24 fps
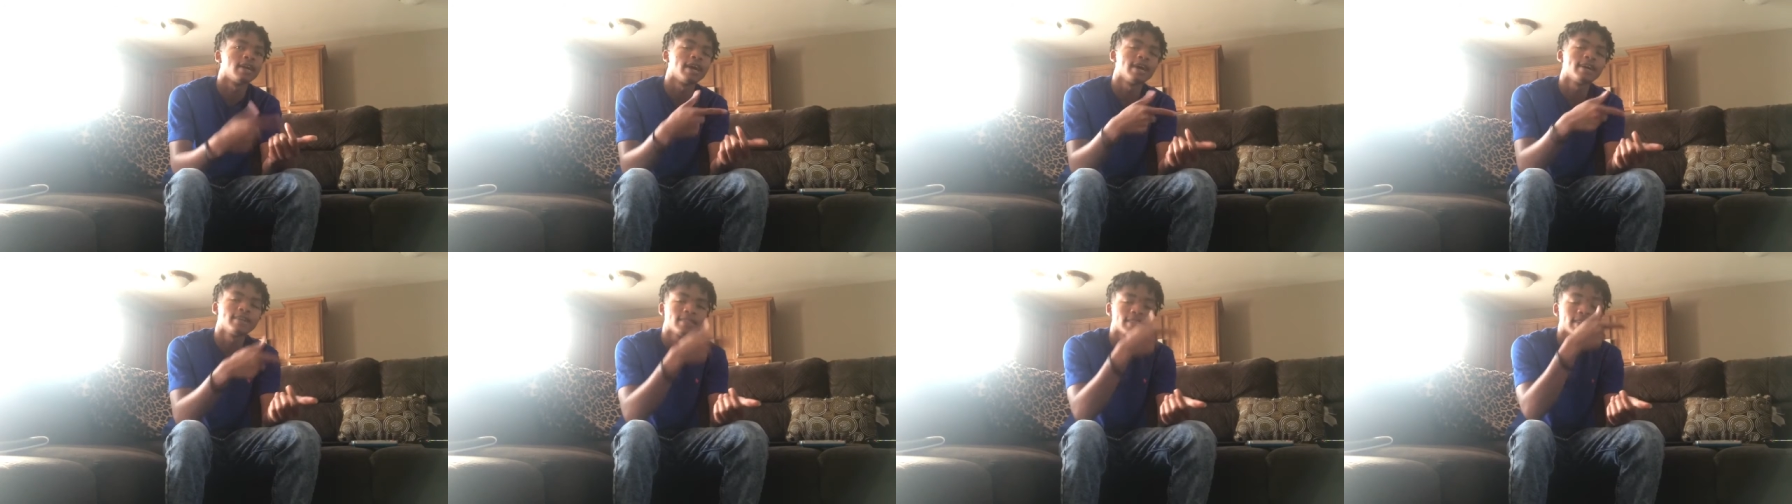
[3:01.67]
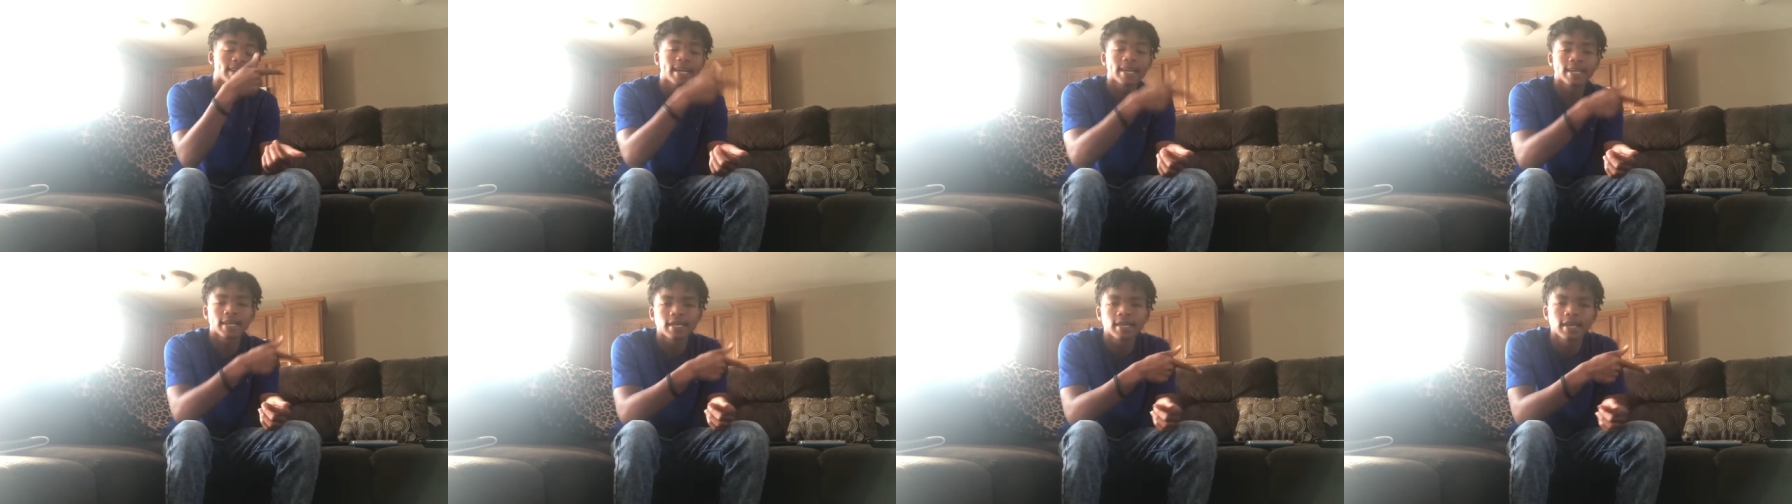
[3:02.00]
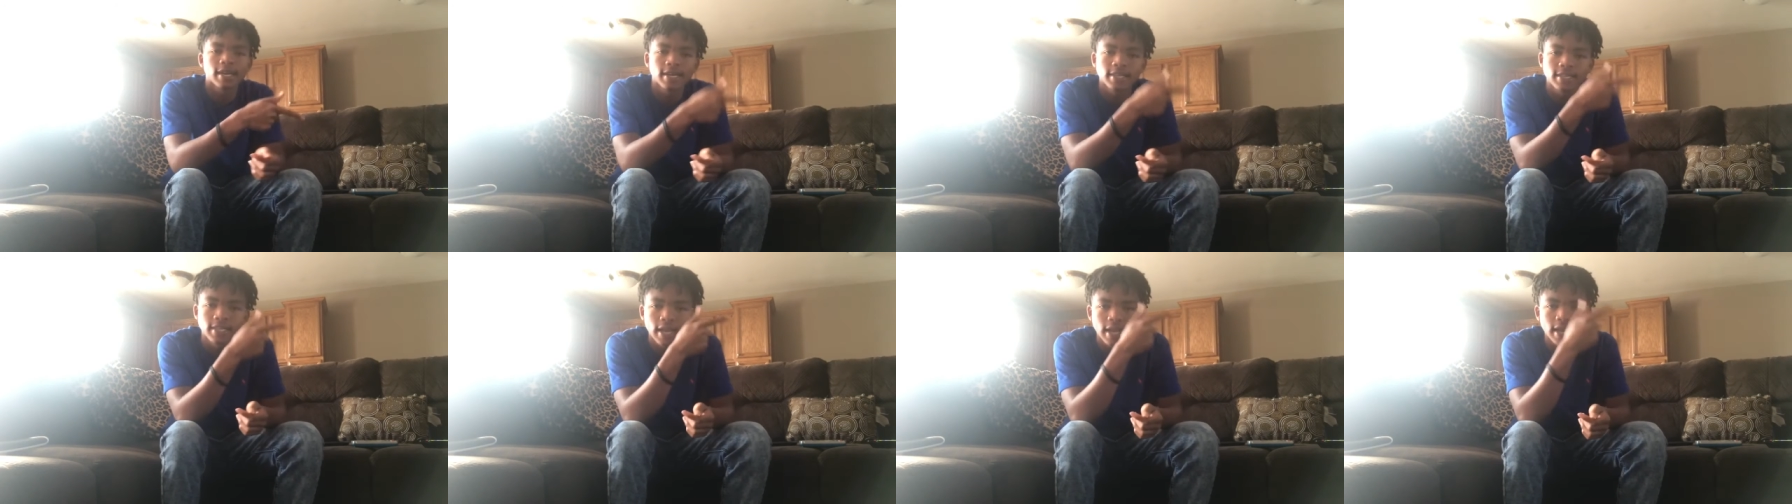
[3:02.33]
Now after that
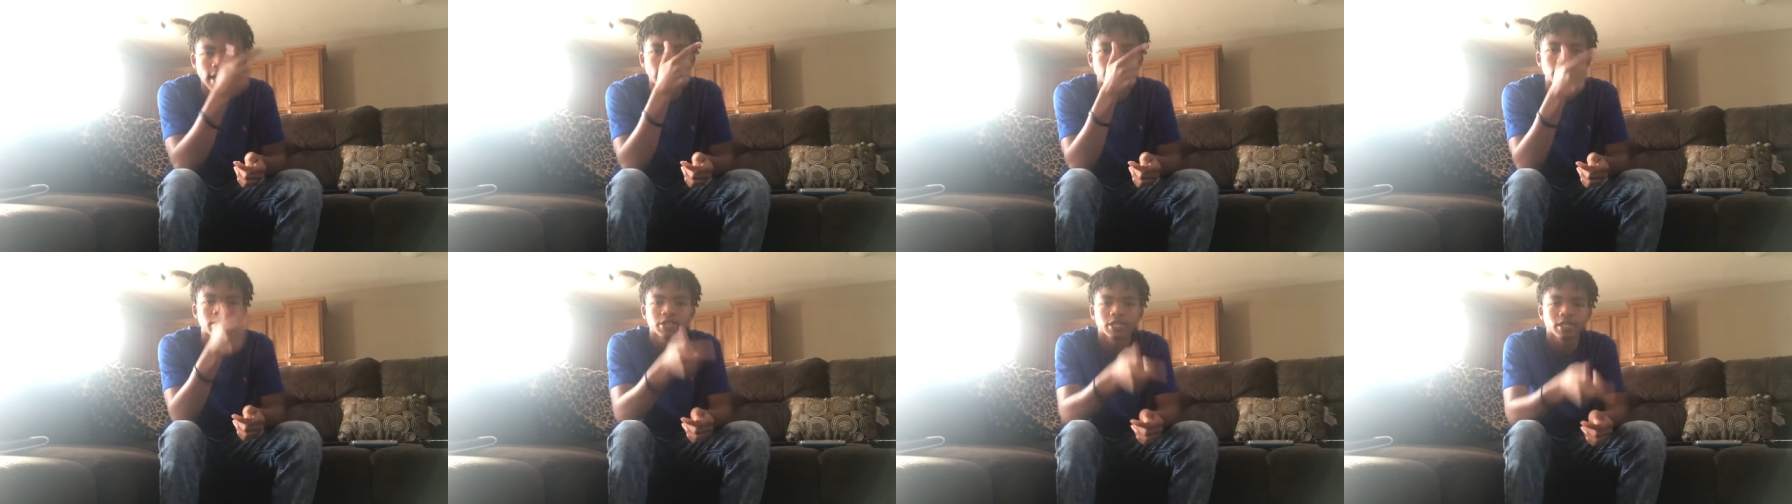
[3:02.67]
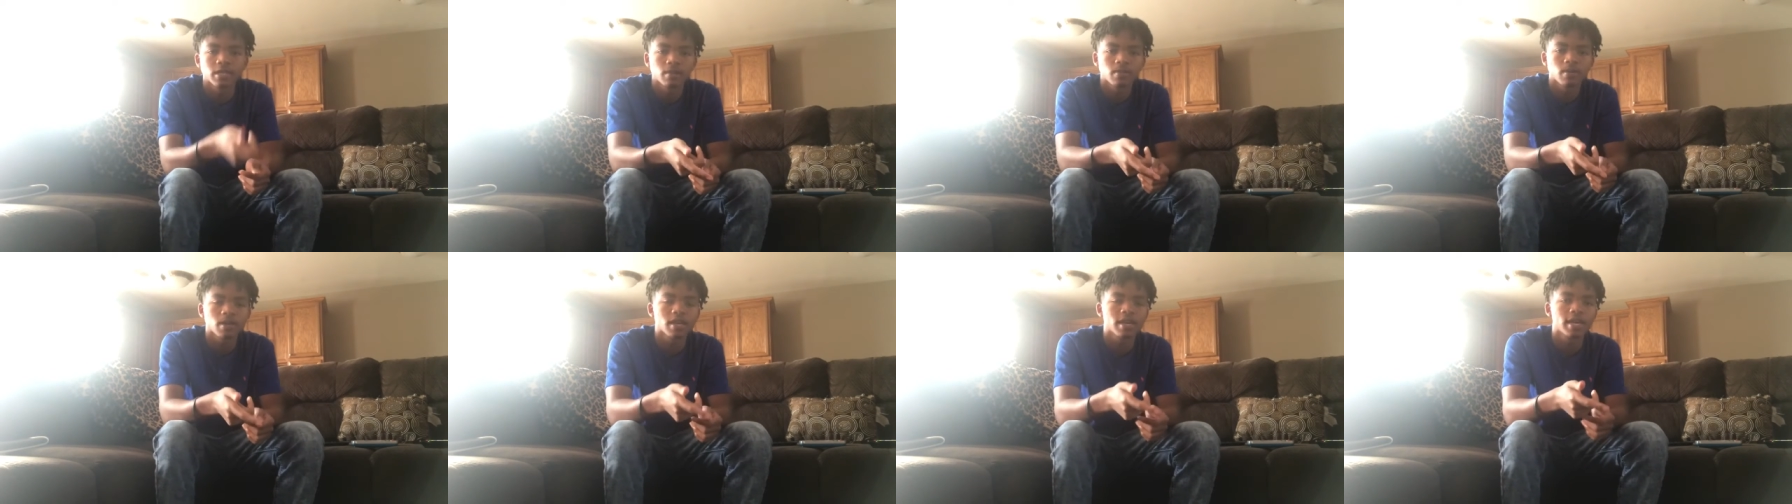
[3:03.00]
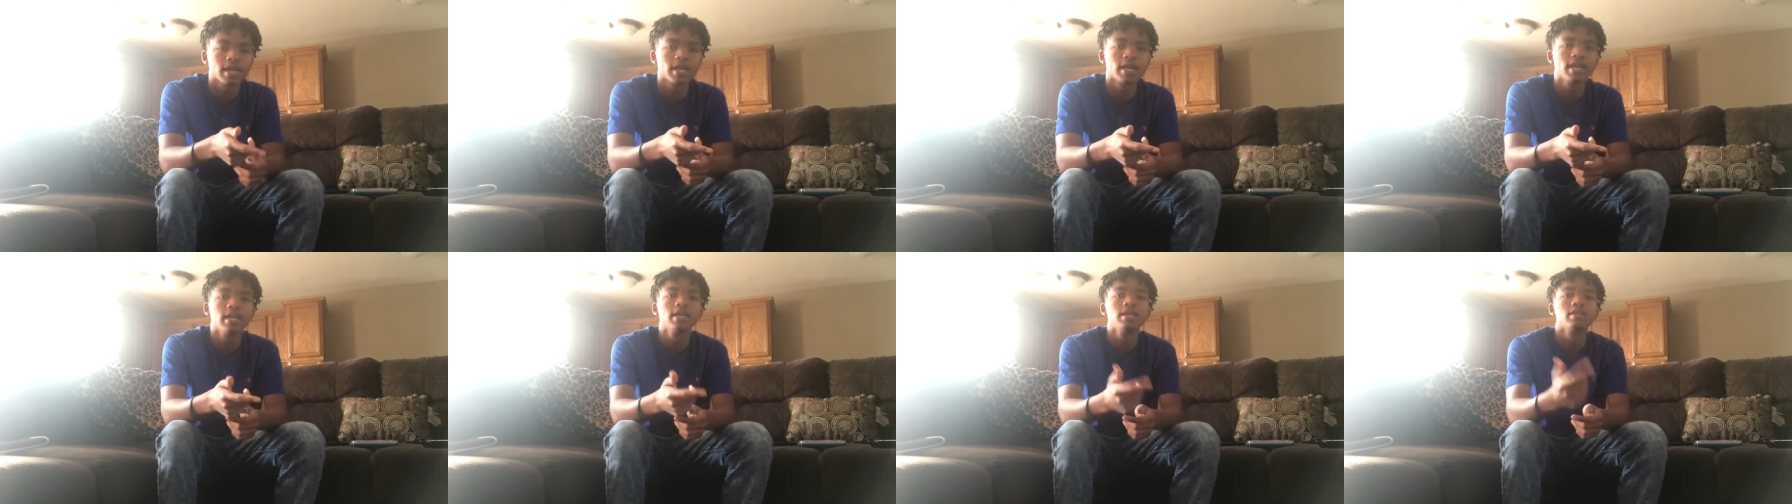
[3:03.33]
class, I got a gym
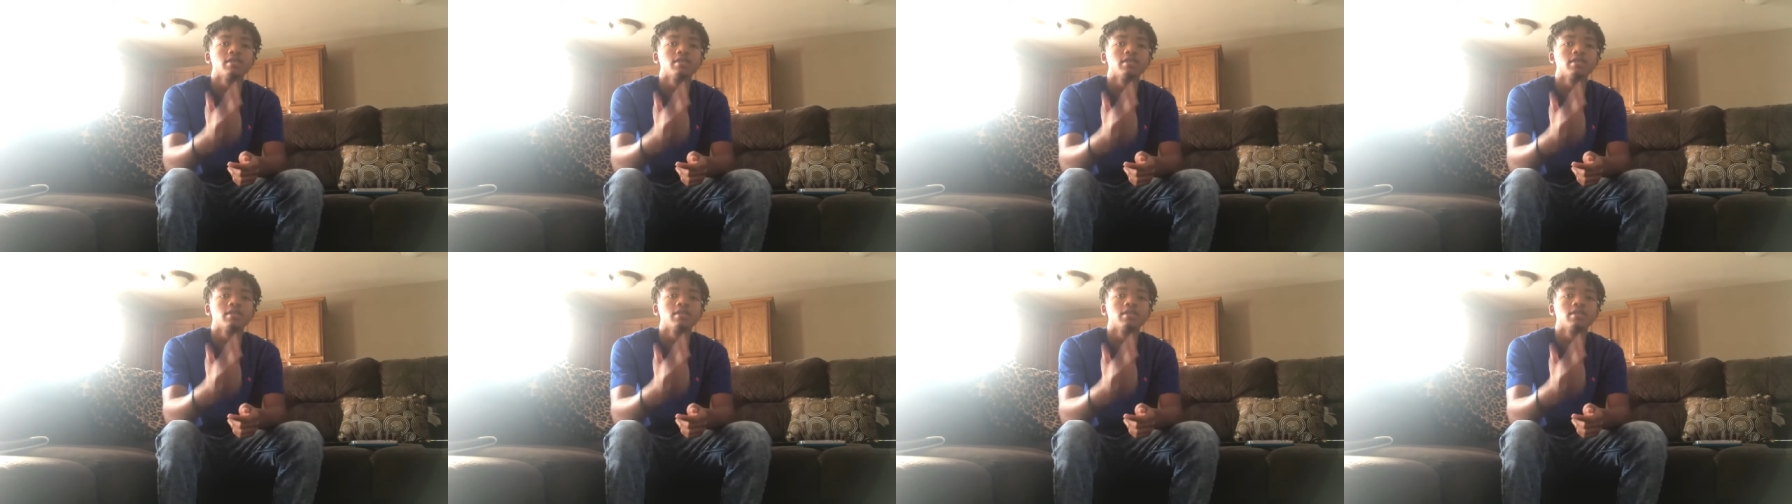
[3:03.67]
class.